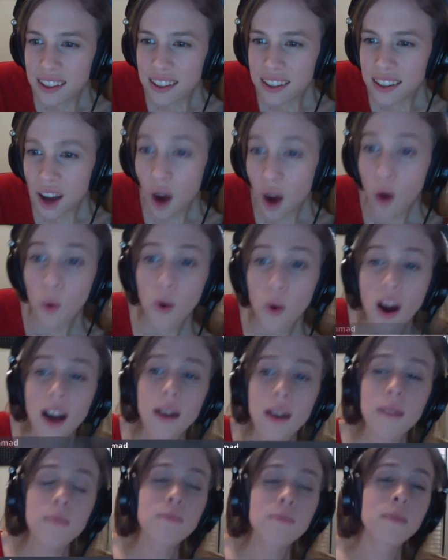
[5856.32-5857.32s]
oh,
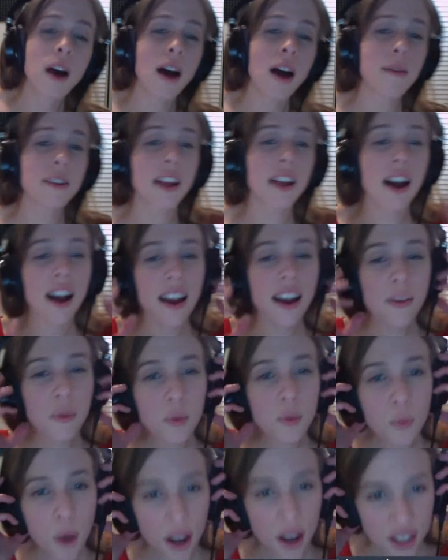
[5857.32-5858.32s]
um, Mohammed, I
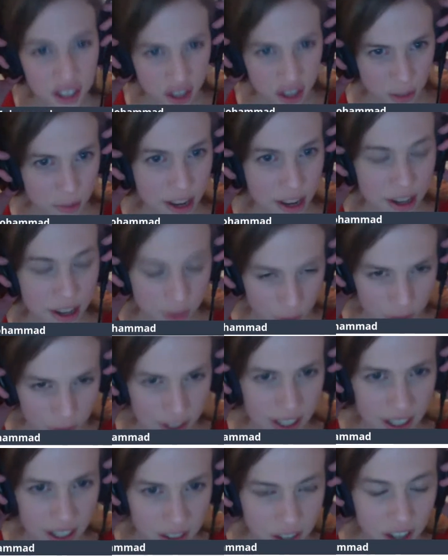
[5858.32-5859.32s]
will watch The
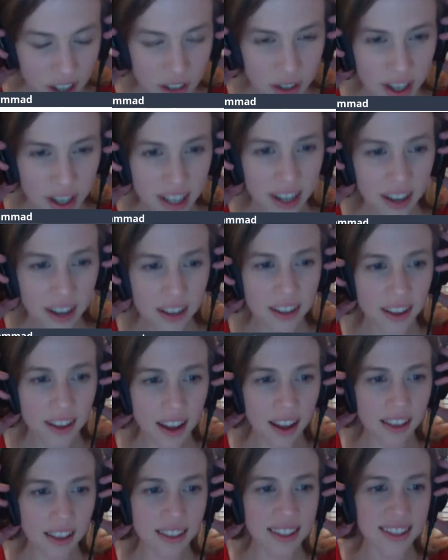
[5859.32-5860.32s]
Mandalorian. I'll, I'll try. Uh,
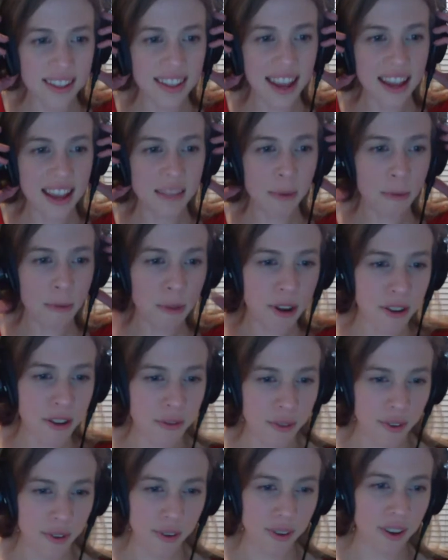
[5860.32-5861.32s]
uh Disney has my money
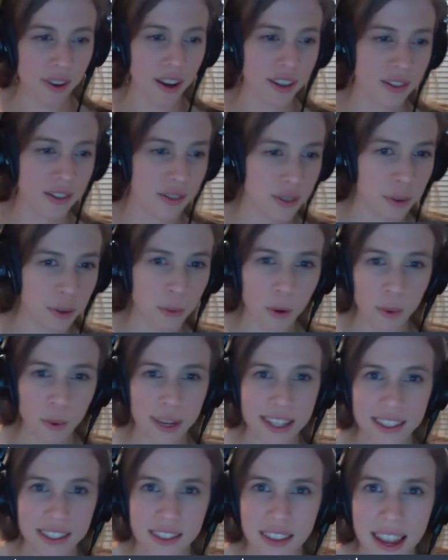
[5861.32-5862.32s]
for, gosh, two more
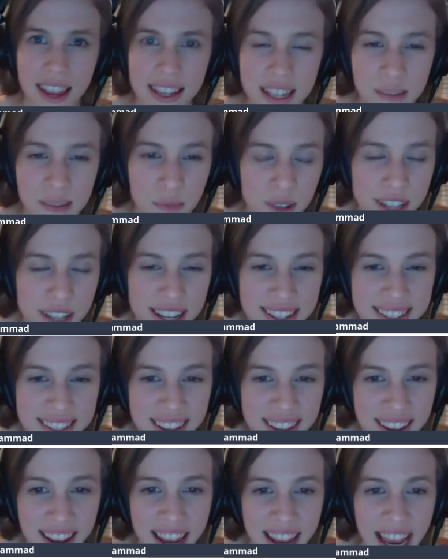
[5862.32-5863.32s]
weeks, 18 more days.
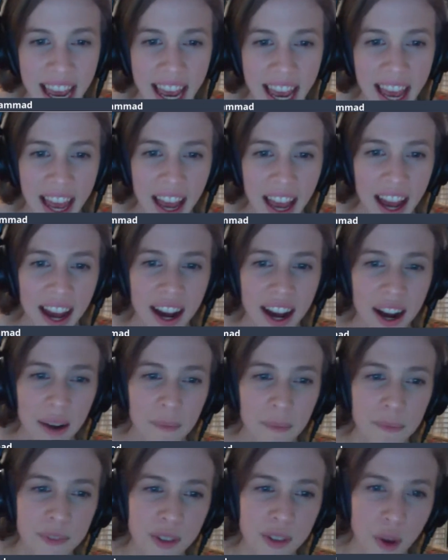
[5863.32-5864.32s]

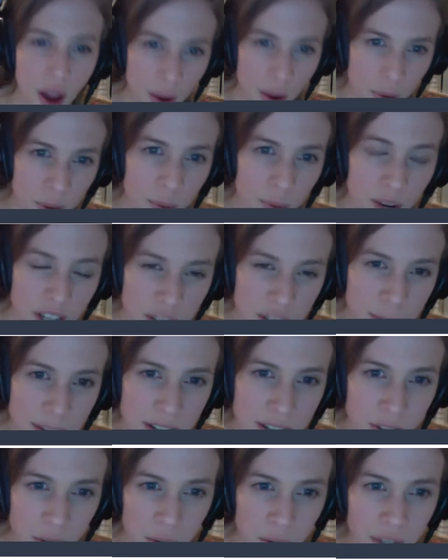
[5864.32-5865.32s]
Um, so I will watch
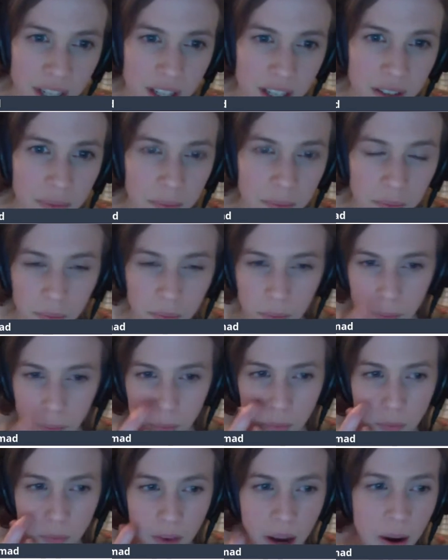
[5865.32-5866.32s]
Mandalorian.
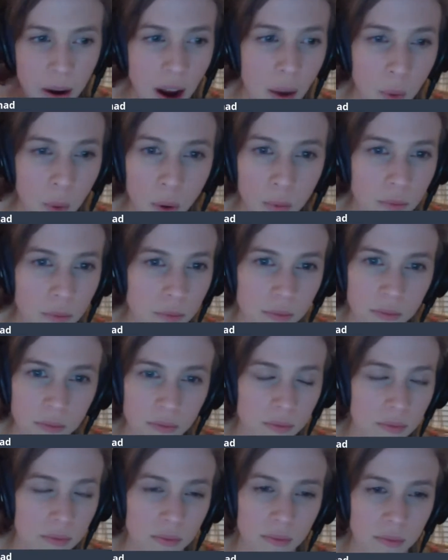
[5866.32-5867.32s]
I, I won't.
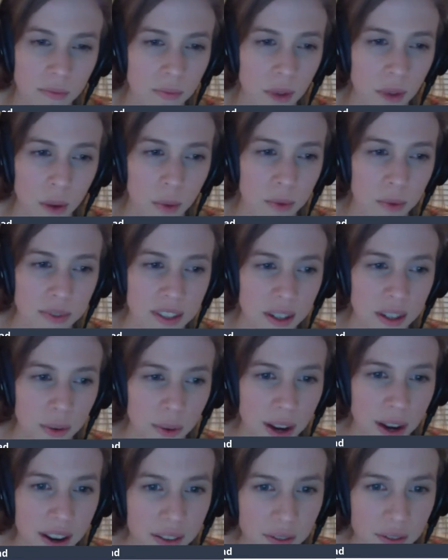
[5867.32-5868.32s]
I won't stick
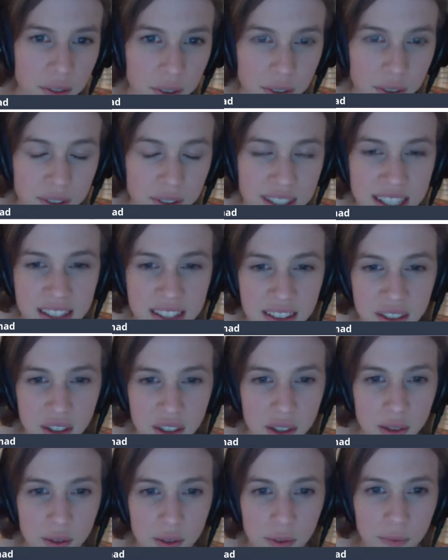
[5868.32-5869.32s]
around for season
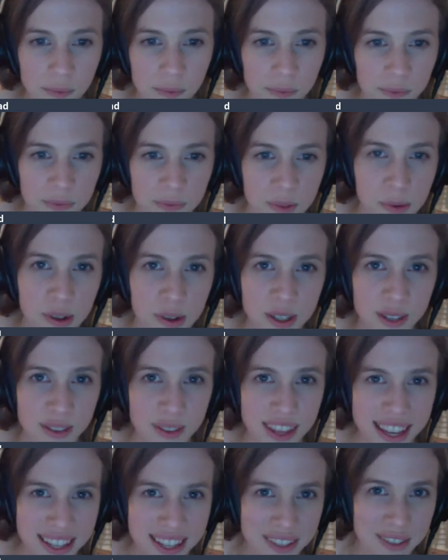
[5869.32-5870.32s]
two, especially if
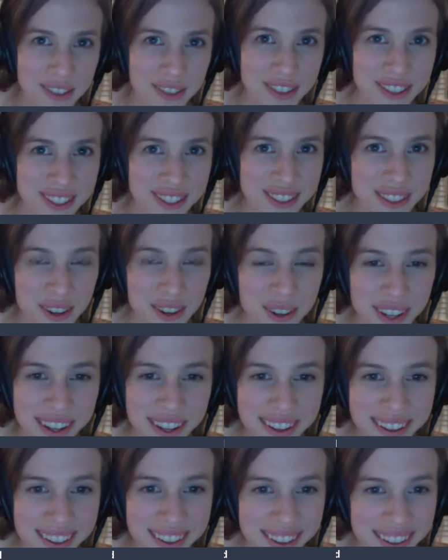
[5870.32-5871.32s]
they introduce
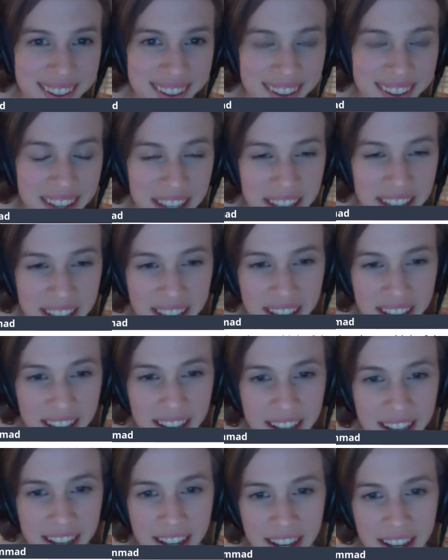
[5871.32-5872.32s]
Ahsoka.
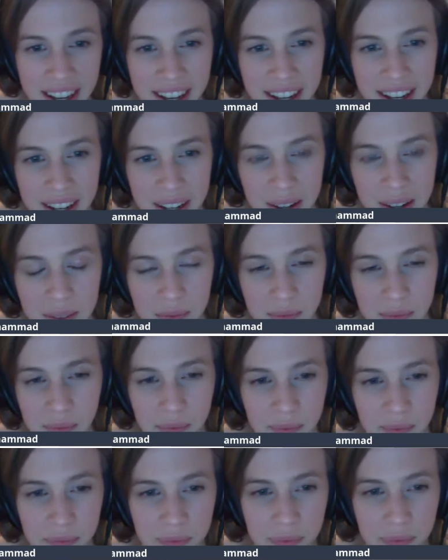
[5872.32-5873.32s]
Um,
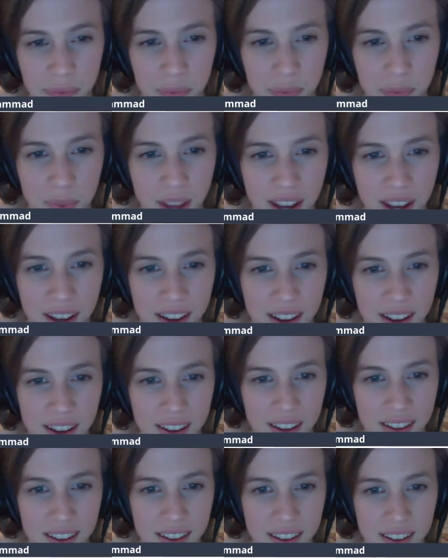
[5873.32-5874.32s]
uh,
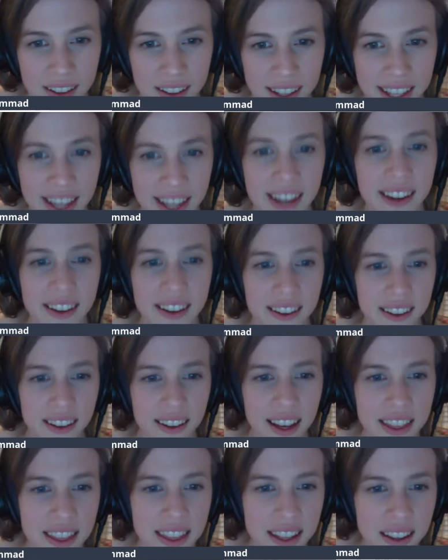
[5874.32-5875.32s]
yeah,
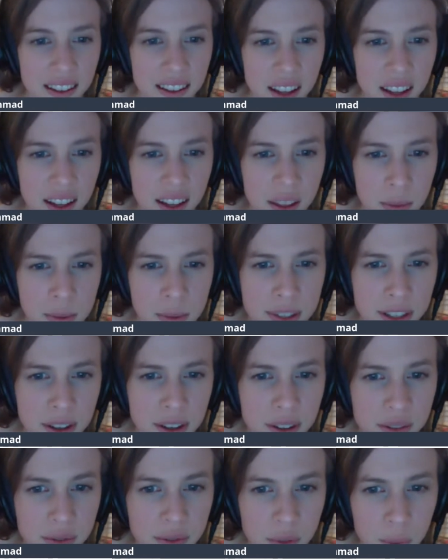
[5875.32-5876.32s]
I think a lot of the music
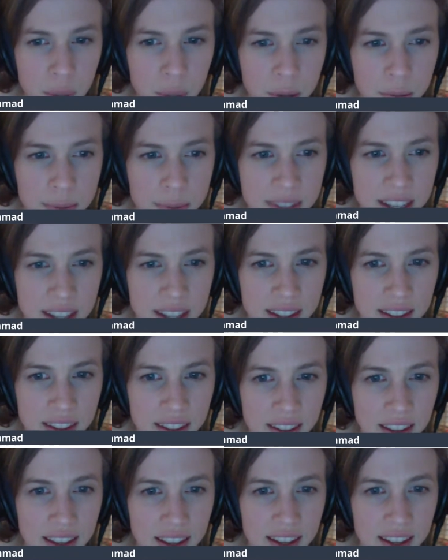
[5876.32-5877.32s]
goes for Williams and
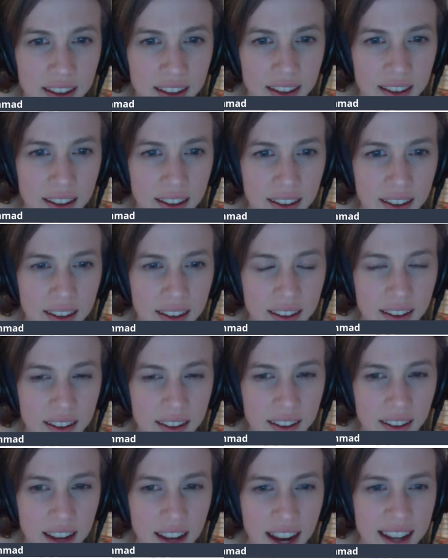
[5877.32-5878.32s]
and
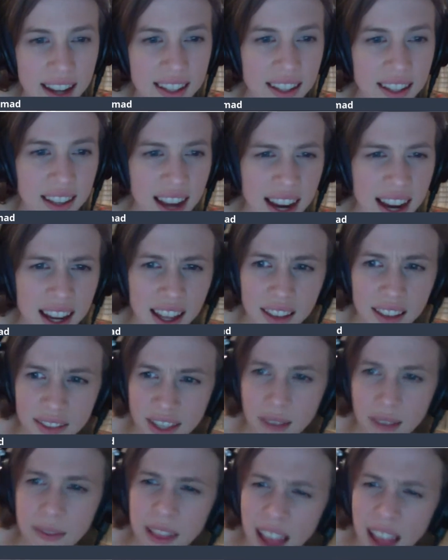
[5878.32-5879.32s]
kind kind of gives
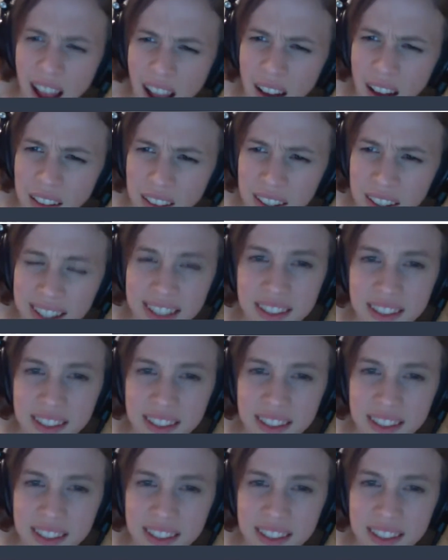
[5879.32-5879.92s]
up. I'll look into